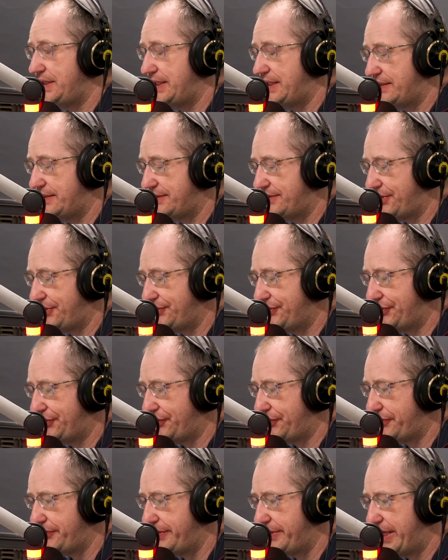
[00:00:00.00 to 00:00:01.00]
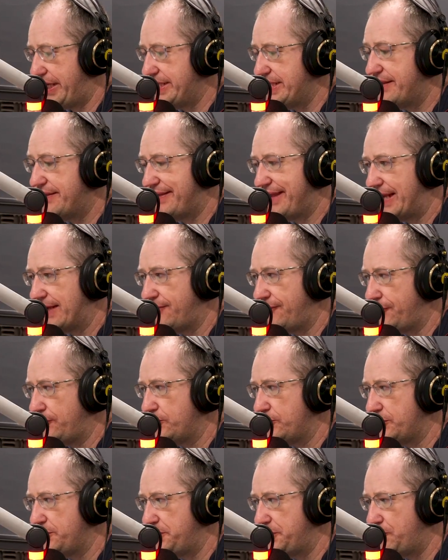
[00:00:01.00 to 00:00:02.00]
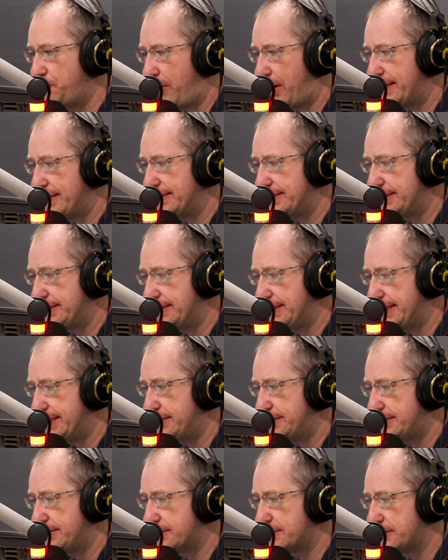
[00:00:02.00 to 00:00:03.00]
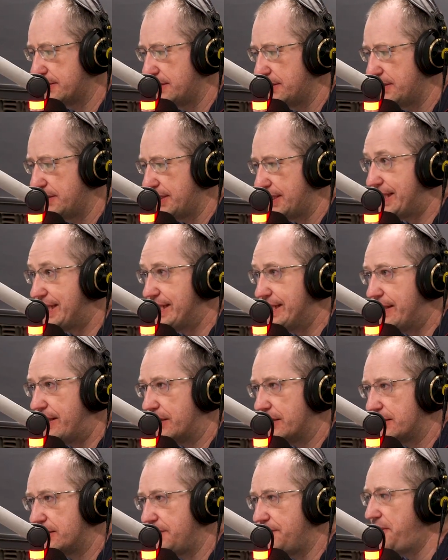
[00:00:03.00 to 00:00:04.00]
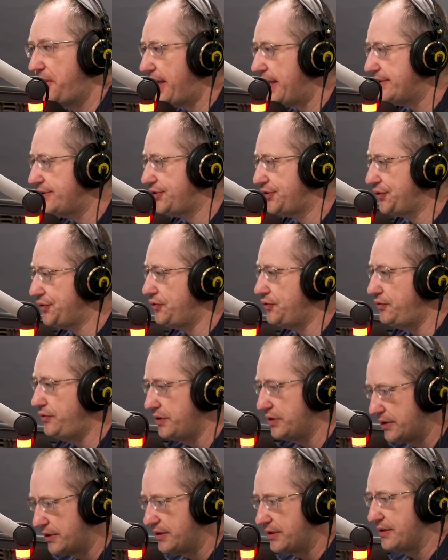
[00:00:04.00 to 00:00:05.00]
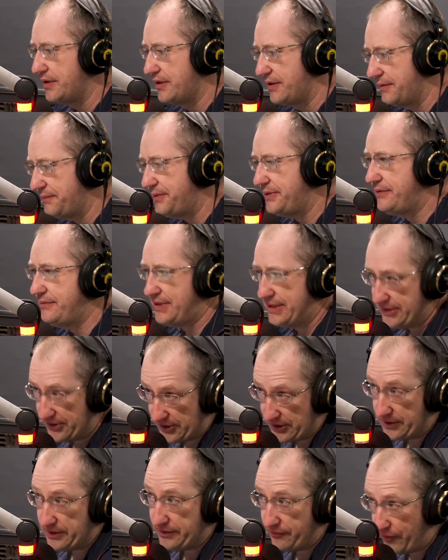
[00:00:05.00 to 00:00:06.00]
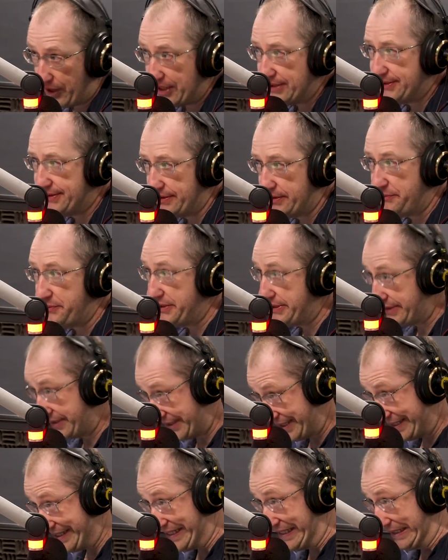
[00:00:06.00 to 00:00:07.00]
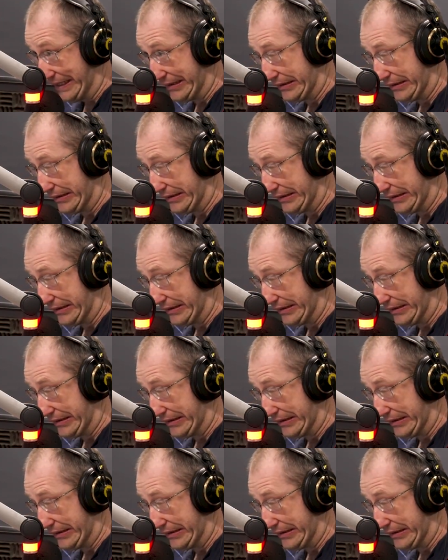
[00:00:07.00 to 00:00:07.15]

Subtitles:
So true. Are you thankful to be raising kids here compared to potentially raising them in Sydney?